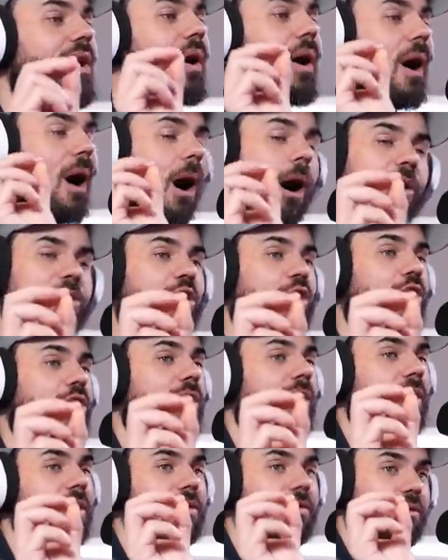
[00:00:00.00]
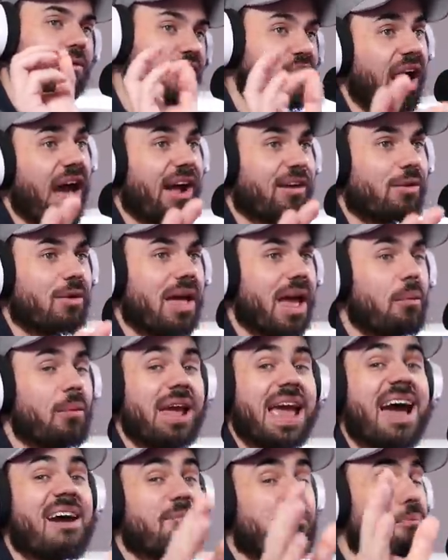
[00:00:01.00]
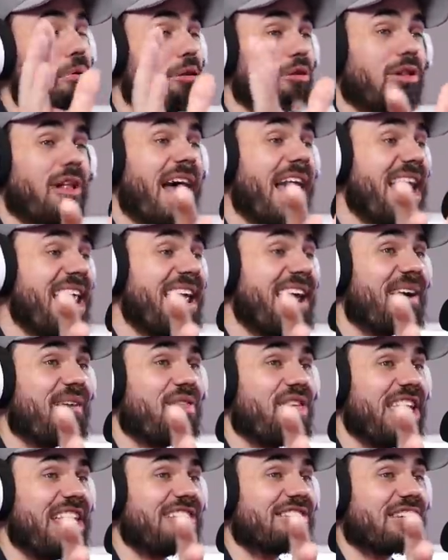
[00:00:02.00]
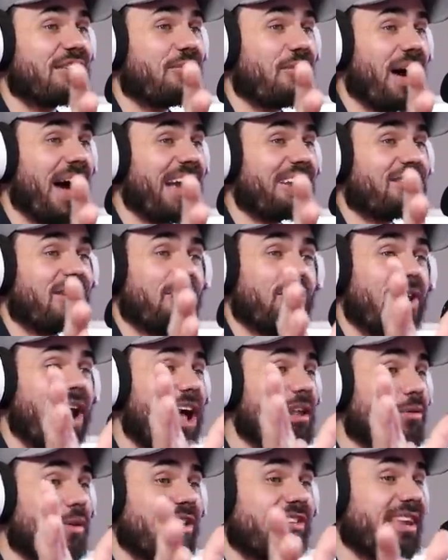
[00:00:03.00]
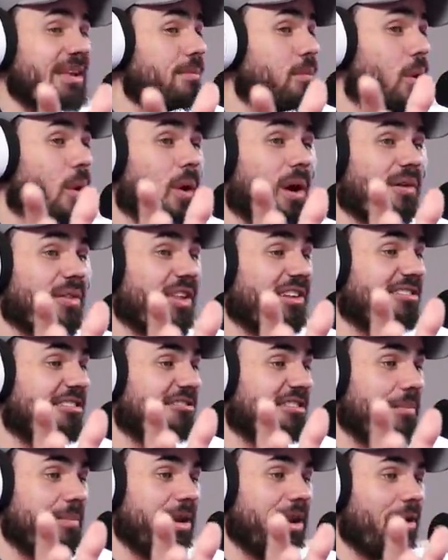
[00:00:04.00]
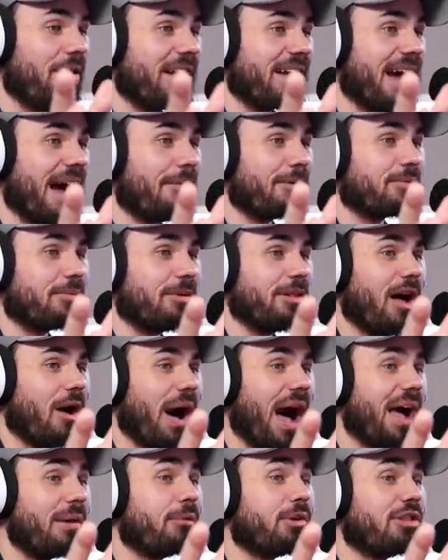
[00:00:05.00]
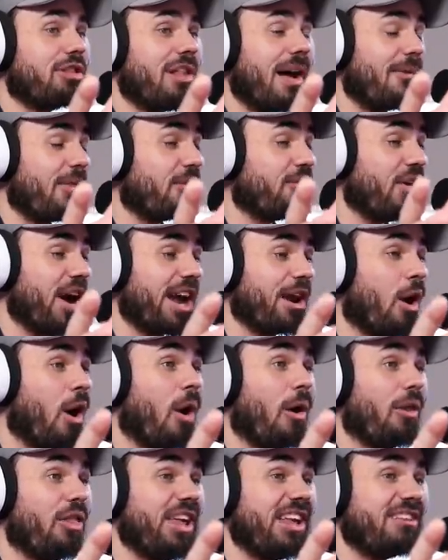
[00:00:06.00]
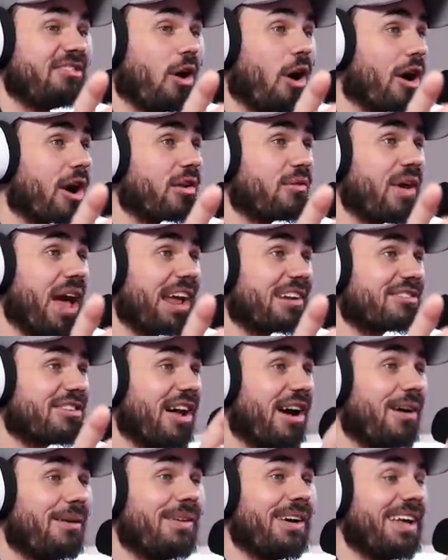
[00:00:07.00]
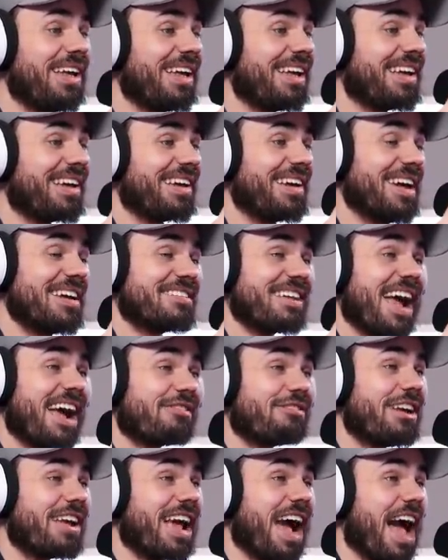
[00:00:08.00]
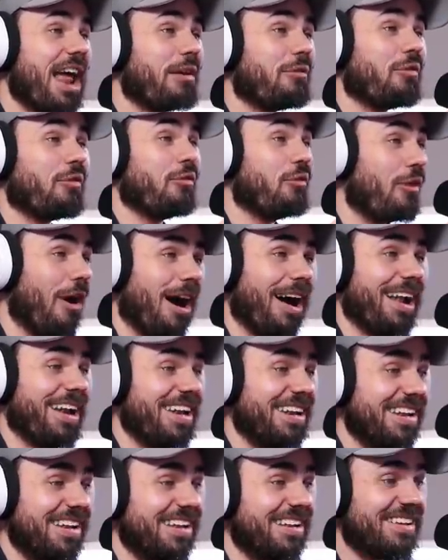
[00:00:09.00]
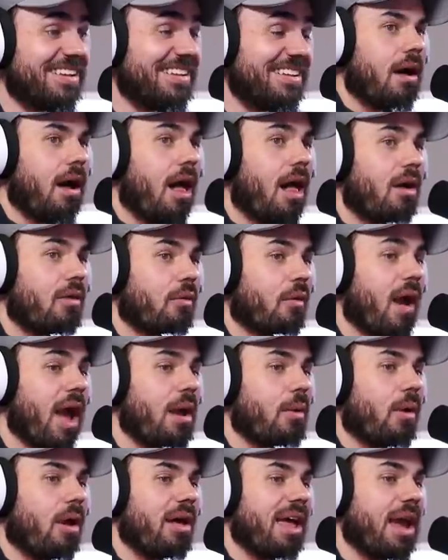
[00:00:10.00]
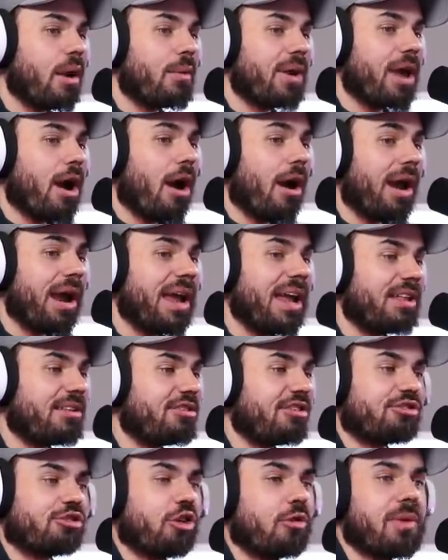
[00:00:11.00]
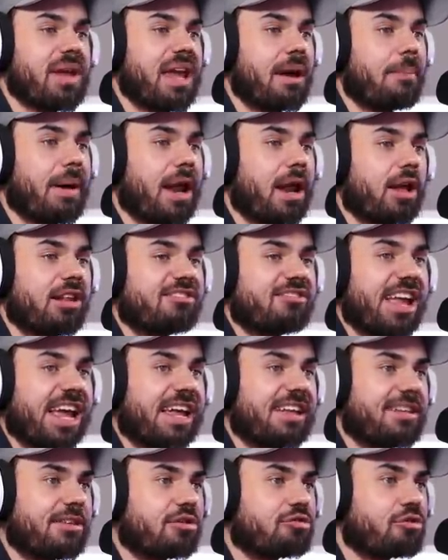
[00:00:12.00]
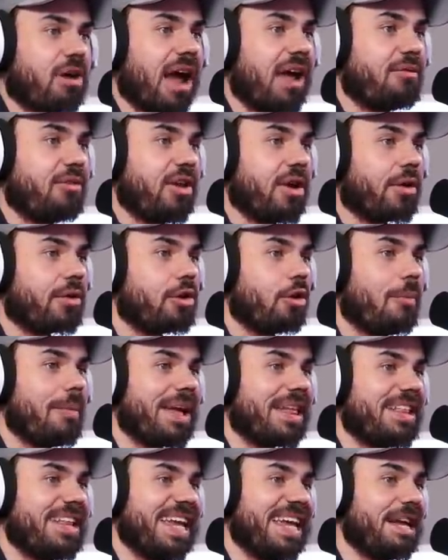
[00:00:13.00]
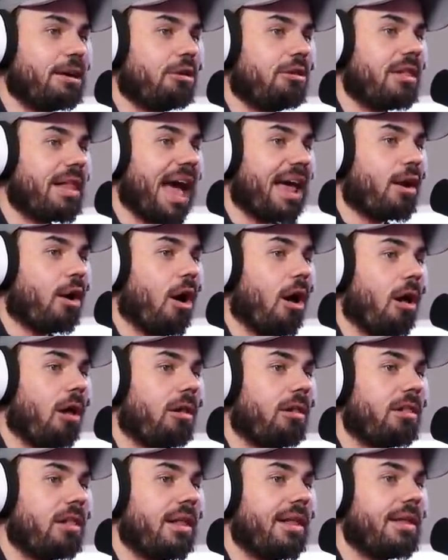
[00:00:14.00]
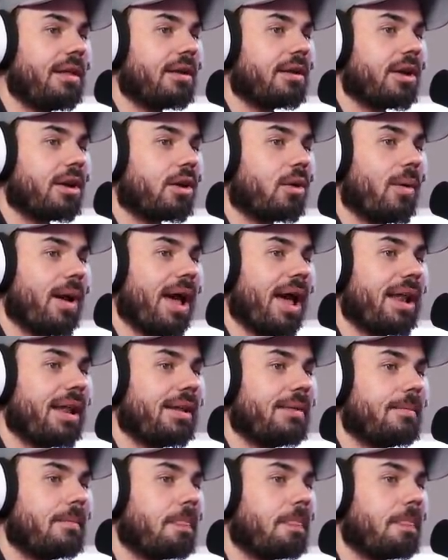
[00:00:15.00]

Arter fact. Okay, we have plenty of these to find. So if you guys want to see more of this, just let me know in the comments below. I would love to find all these artifacts, though. It's actually kind of fun. All right, well, here we are. It just took me about a second to drive here. No big deal at all. Gonna go ahead and...